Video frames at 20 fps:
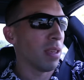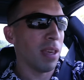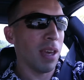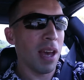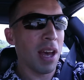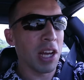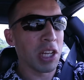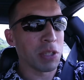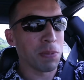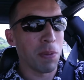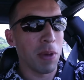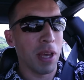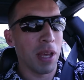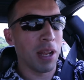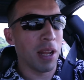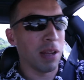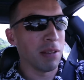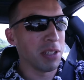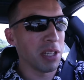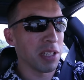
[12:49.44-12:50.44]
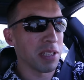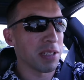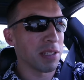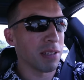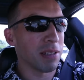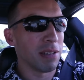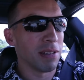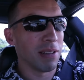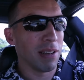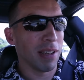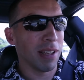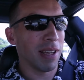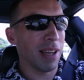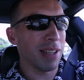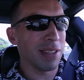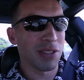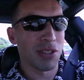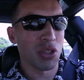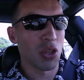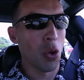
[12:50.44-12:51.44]
gosh, man, I just
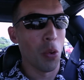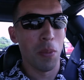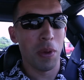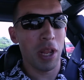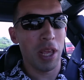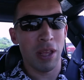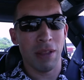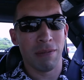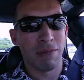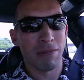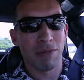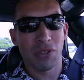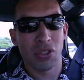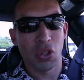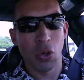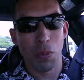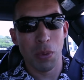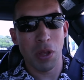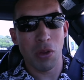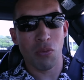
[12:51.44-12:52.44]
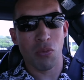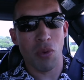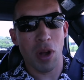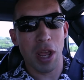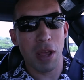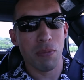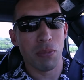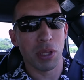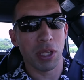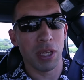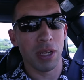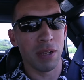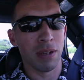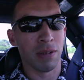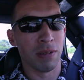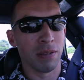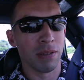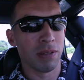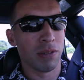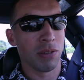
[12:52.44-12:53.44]
got so many rambling,
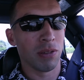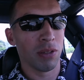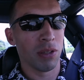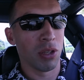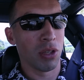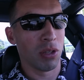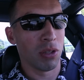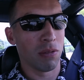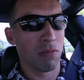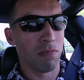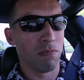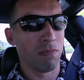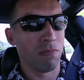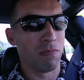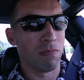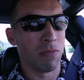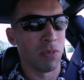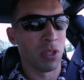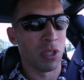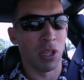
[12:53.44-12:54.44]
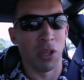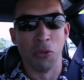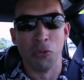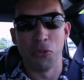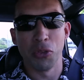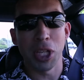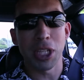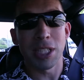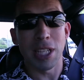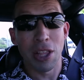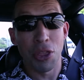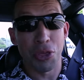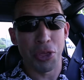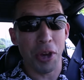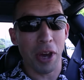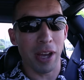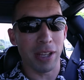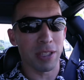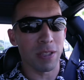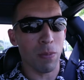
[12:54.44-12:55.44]
conflicting
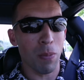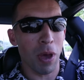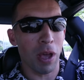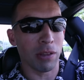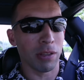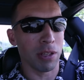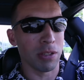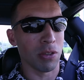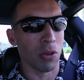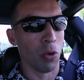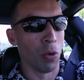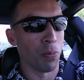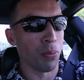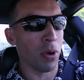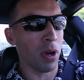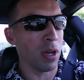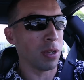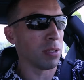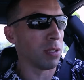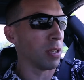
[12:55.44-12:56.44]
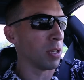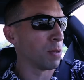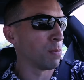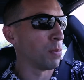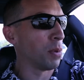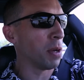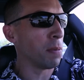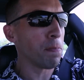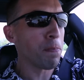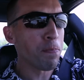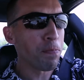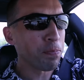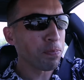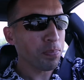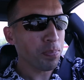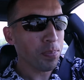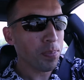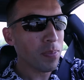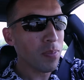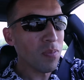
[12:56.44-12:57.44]
thoughts about this whole process. But
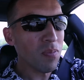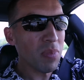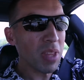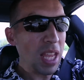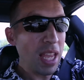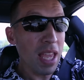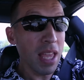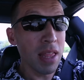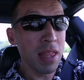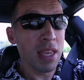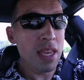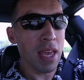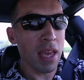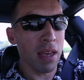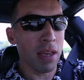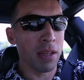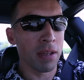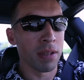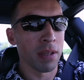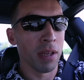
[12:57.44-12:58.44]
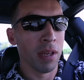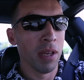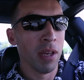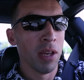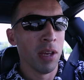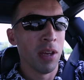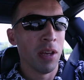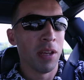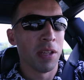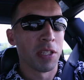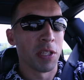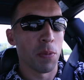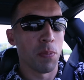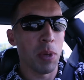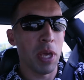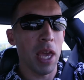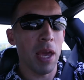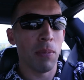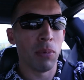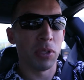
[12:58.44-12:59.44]
in the end, to
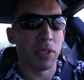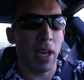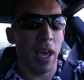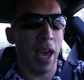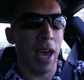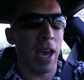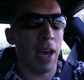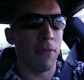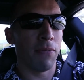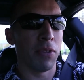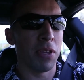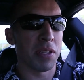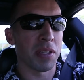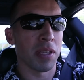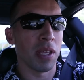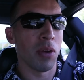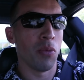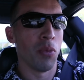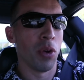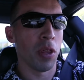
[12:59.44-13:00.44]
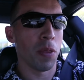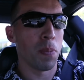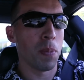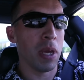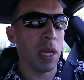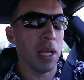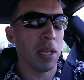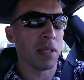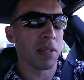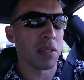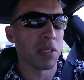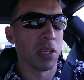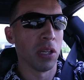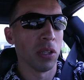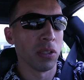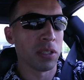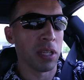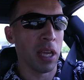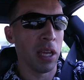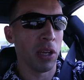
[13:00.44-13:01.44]
be able to have this thing with me, to
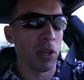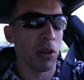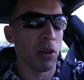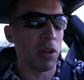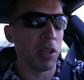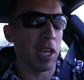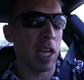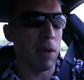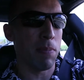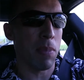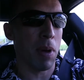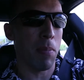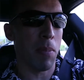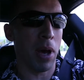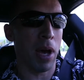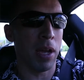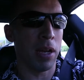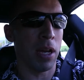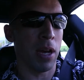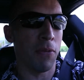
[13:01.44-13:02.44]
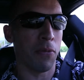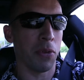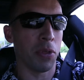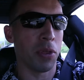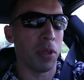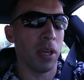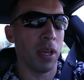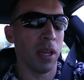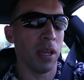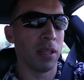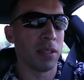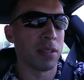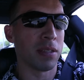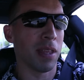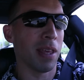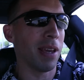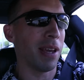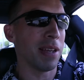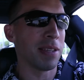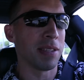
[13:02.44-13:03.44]
still tinker, to keep my mind off of things,
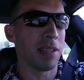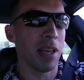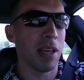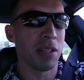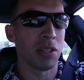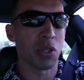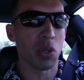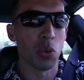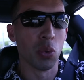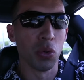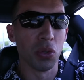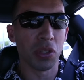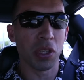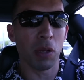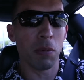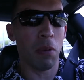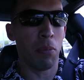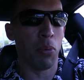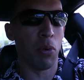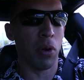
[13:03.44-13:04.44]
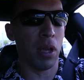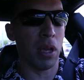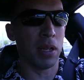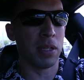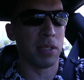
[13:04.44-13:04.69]
like I said, school's gonna be pretty